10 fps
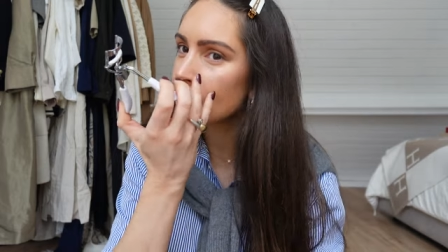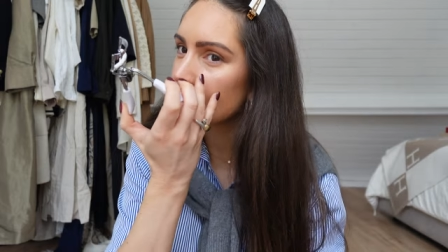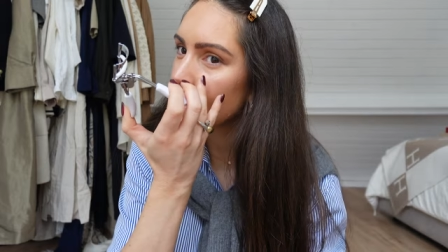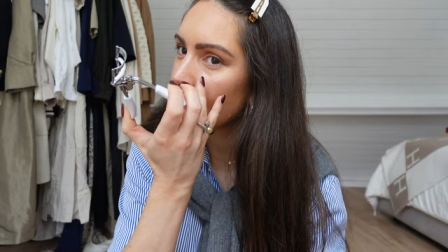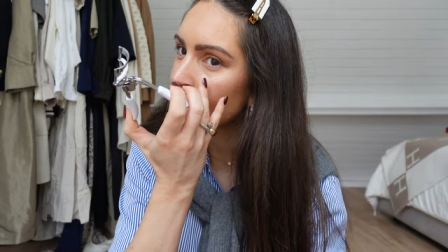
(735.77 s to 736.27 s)
that
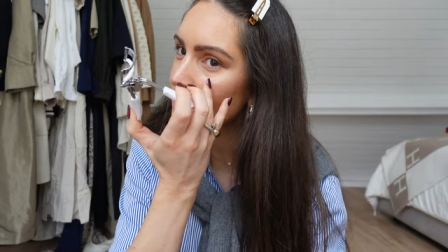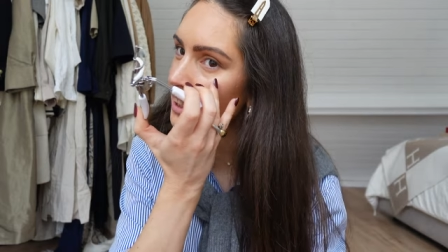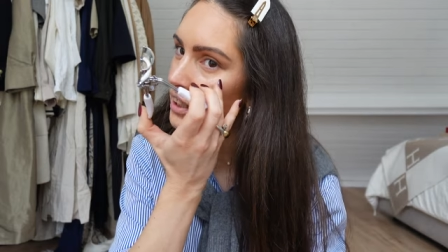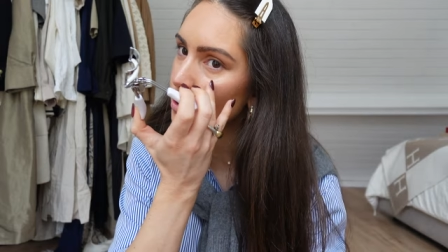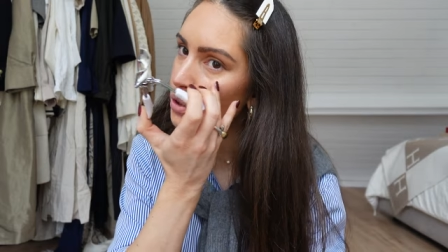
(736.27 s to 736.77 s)
it kind of
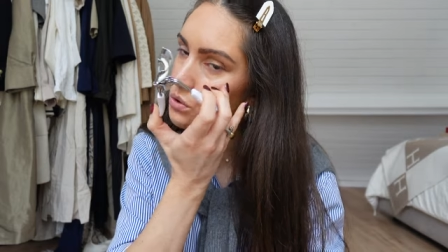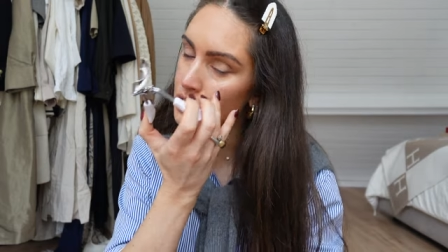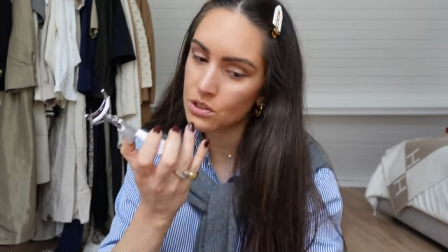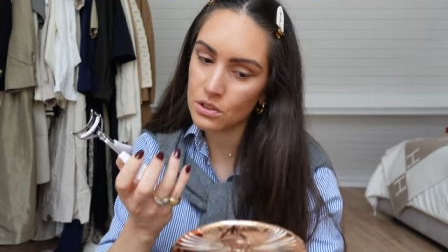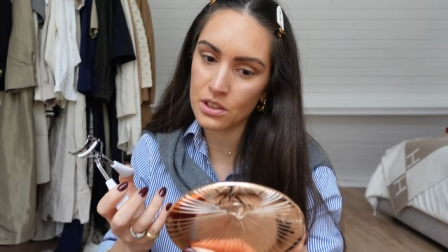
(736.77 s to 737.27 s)
like goes
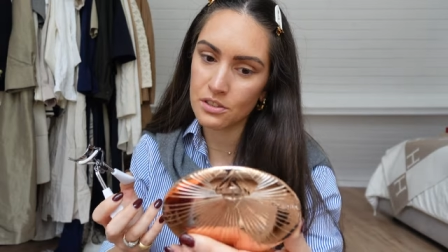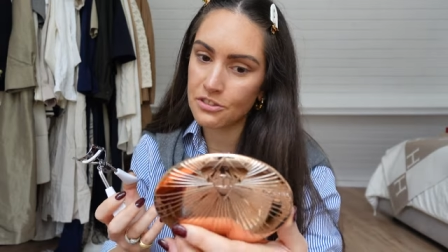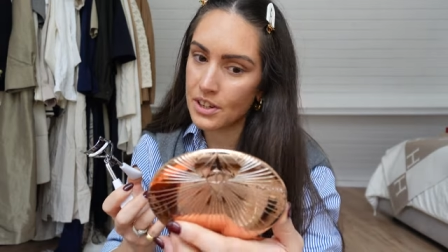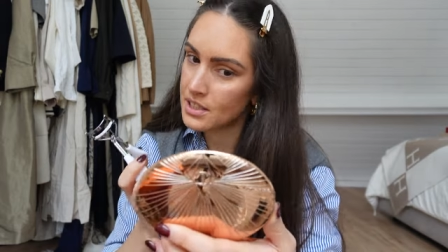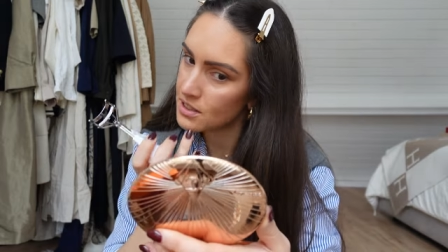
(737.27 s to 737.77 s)
into your
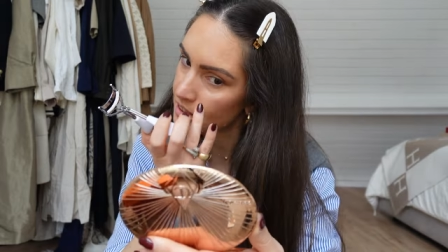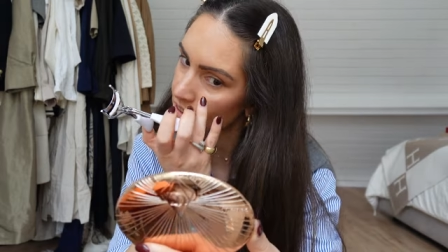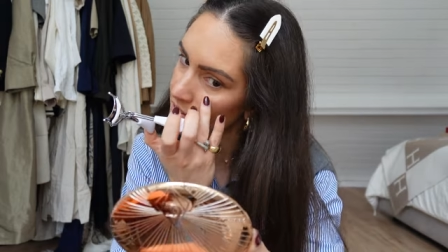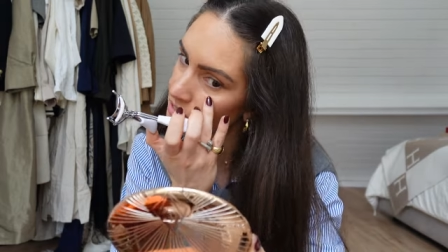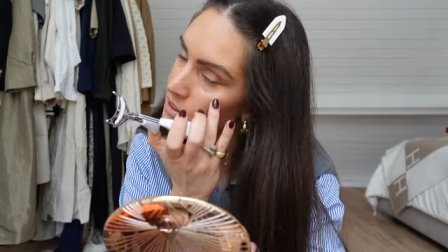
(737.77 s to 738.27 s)
face
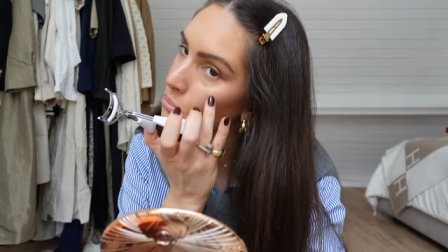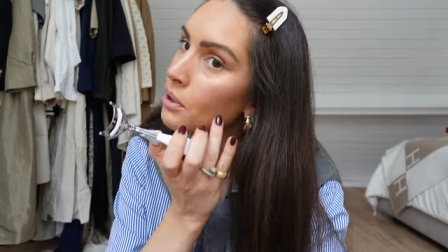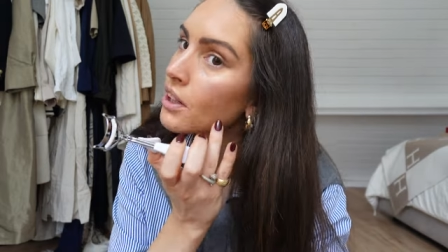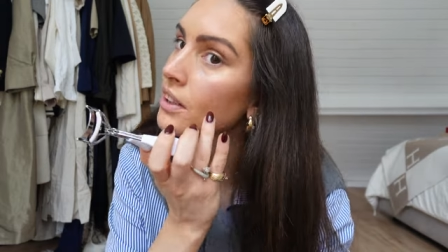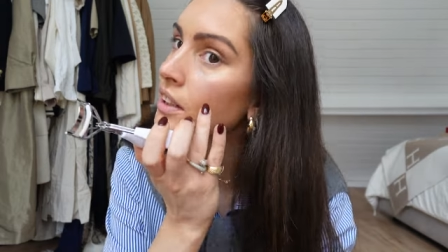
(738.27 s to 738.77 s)
and leaves a mark